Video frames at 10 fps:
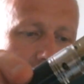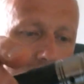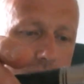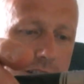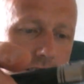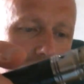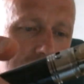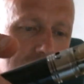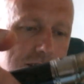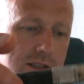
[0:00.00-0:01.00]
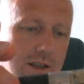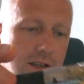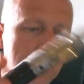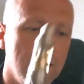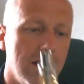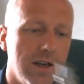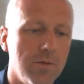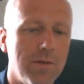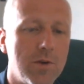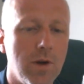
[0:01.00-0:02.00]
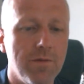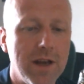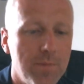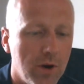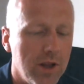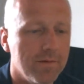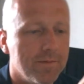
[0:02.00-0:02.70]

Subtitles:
you can see. And we'll have a quick vape on it.